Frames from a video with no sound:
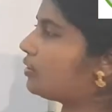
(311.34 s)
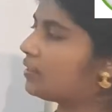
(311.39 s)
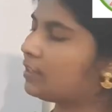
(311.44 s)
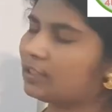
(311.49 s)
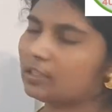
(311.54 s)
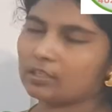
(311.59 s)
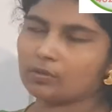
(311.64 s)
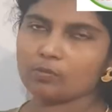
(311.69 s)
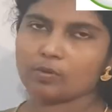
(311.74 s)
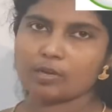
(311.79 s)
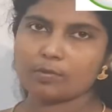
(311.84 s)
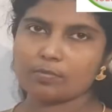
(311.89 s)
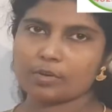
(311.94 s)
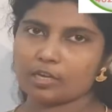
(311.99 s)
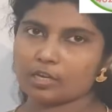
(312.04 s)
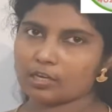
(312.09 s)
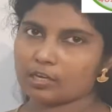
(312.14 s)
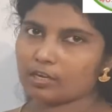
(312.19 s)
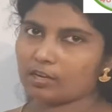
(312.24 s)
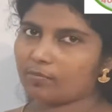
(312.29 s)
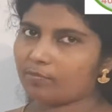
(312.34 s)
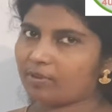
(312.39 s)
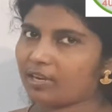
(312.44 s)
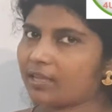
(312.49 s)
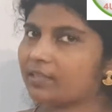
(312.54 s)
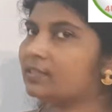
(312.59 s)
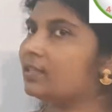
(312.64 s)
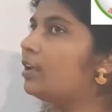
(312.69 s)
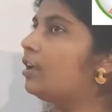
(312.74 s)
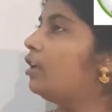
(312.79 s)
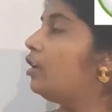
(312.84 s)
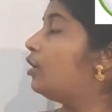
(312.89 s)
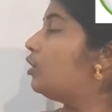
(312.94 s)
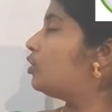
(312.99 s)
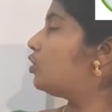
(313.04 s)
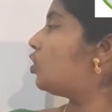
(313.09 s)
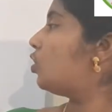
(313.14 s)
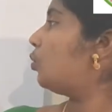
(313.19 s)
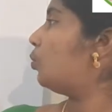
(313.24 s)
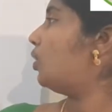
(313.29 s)
sit in one particular place
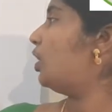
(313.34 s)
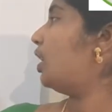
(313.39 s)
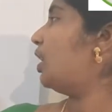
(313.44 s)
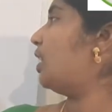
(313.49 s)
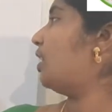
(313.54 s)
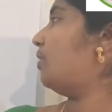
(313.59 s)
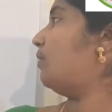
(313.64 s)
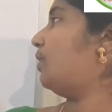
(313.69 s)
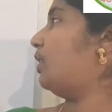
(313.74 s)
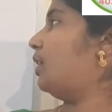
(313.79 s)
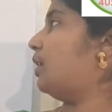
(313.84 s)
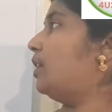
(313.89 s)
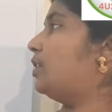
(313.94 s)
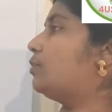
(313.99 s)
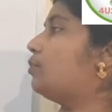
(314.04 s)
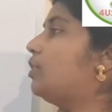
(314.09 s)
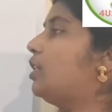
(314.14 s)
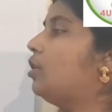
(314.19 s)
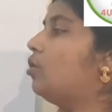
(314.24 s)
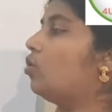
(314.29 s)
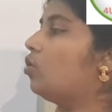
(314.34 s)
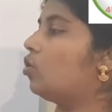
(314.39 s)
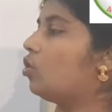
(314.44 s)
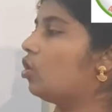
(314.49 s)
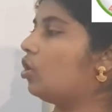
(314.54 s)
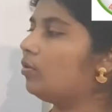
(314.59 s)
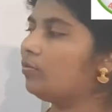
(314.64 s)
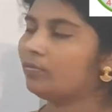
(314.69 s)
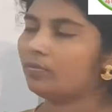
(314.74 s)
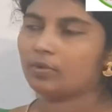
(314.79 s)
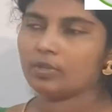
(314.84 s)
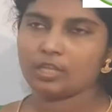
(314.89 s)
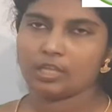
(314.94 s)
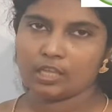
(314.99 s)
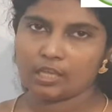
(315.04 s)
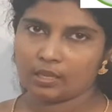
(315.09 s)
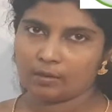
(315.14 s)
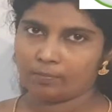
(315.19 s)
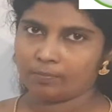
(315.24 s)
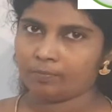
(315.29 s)
So we have it as big O of
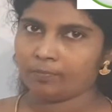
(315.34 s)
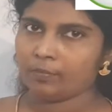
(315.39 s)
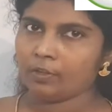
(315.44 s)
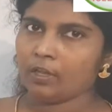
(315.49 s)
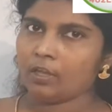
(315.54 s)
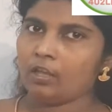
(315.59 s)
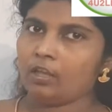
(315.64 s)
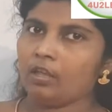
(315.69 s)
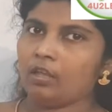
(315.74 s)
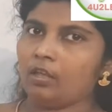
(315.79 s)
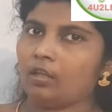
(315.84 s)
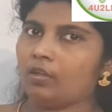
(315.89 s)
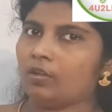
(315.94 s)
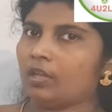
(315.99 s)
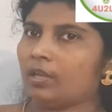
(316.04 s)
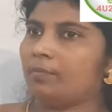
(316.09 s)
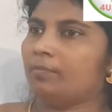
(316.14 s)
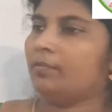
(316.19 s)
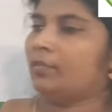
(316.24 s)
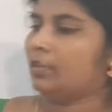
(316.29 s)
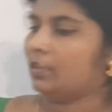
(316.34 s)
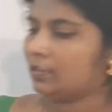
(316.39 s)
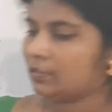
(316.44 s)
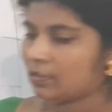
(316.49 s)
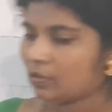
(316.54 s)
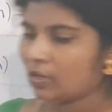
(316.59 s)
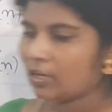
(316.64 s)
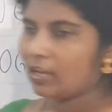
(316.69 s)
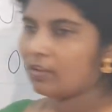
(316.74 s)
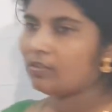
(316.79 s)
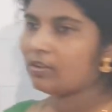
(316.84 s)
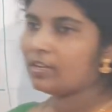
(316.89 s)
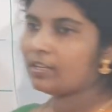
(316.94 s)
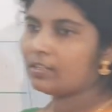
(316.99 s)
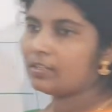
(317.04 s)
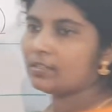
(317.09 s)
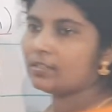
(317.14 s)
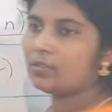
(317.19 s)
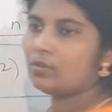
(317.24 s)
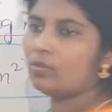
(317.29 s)
N. Okay, so now let
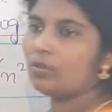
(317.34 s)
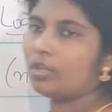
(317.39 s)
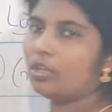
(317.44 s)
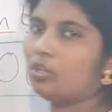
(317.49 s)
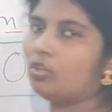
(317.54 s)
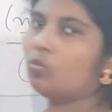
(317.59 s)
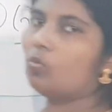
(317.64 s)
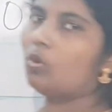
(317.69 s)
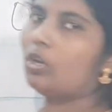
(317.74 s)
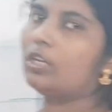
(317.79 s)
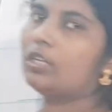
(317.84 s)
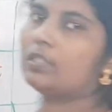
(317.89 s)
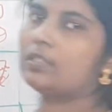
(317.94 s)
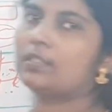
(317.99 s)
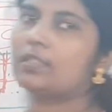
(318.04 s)
us look into what is